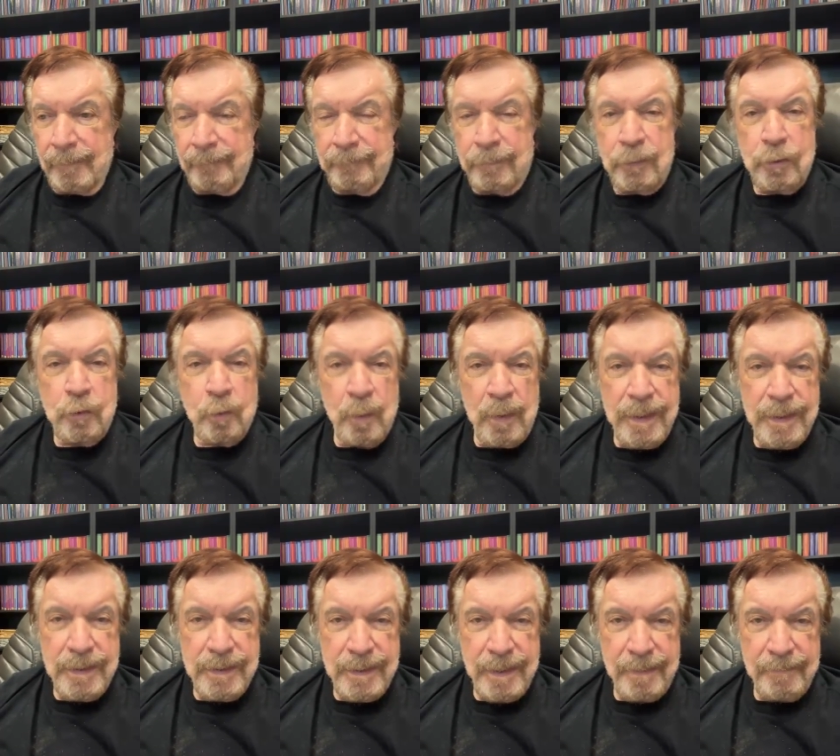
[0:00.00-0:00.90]
for
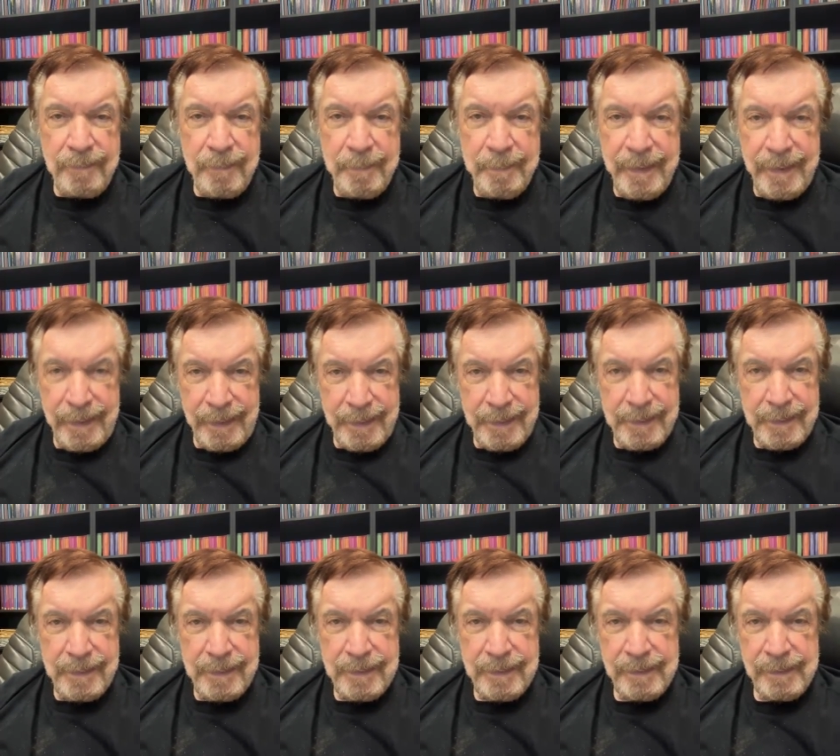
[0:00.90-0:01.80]
27 minutes.
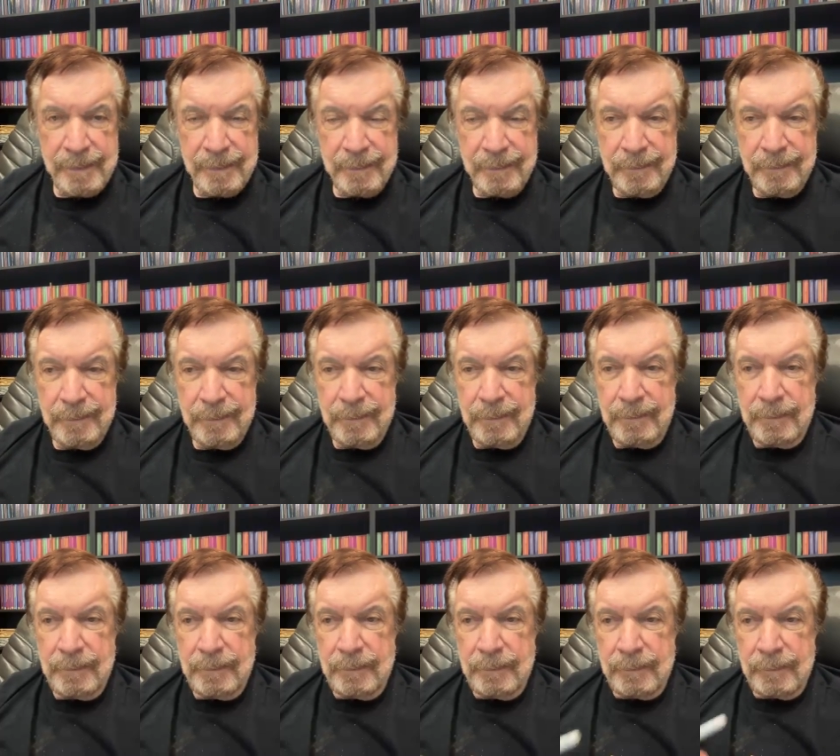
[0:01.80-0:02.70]

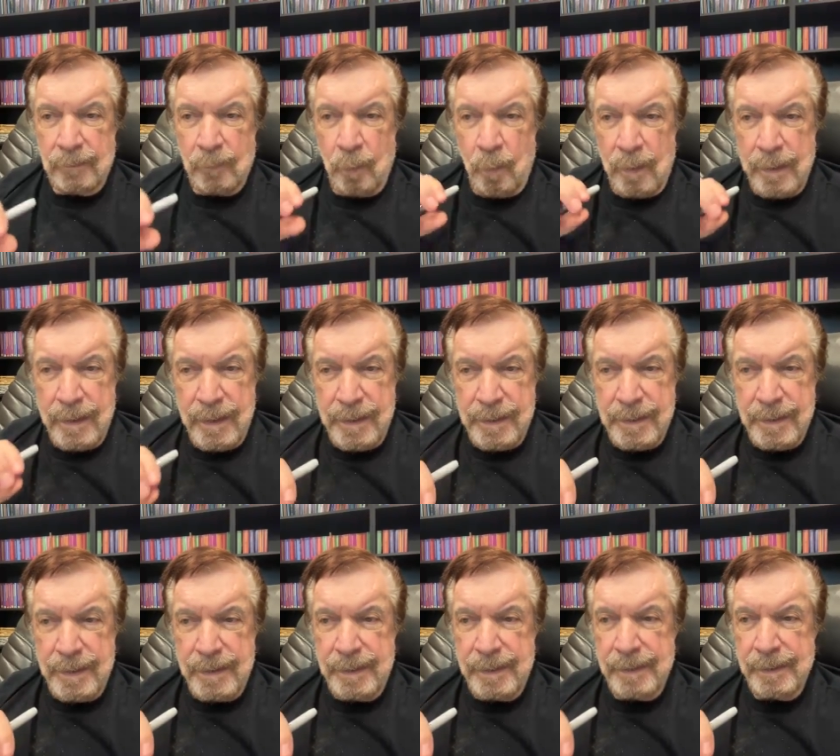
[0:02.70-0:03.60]
What is
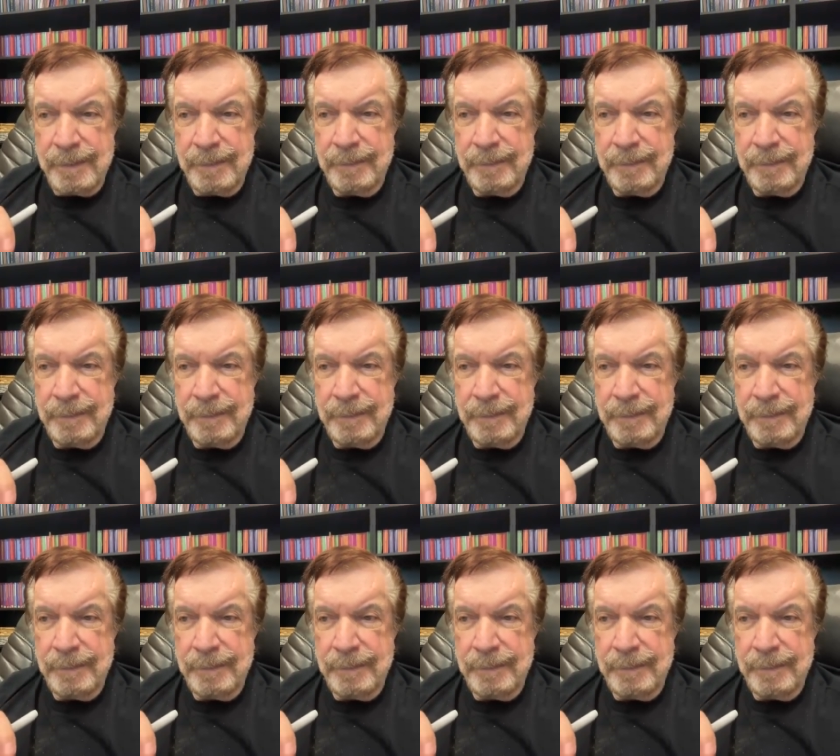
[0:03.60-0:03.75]
it?